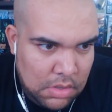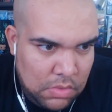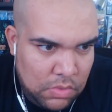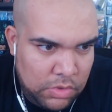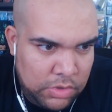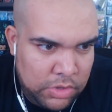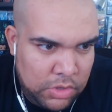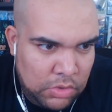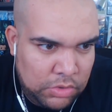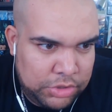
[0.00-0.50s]

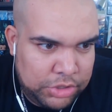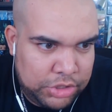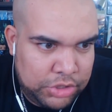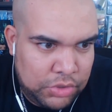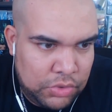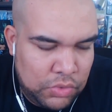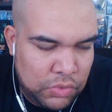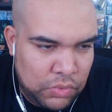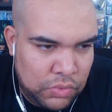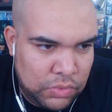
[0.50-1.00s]
Were those
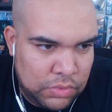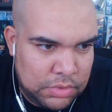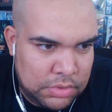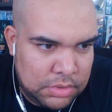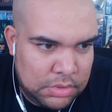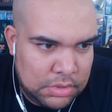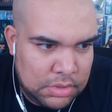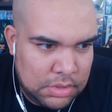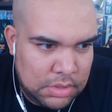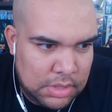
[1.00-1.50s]

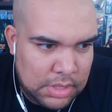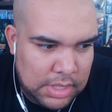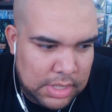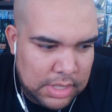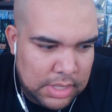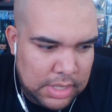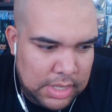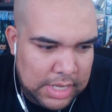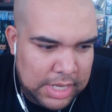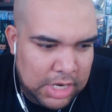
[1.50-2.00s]
shoes
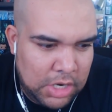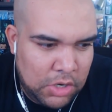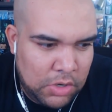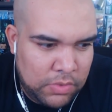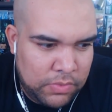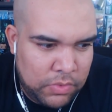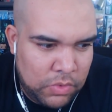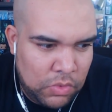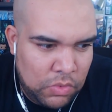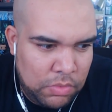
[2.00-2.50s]
in her
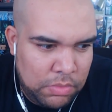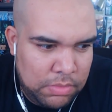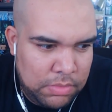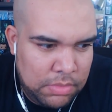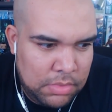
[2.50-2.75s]
room?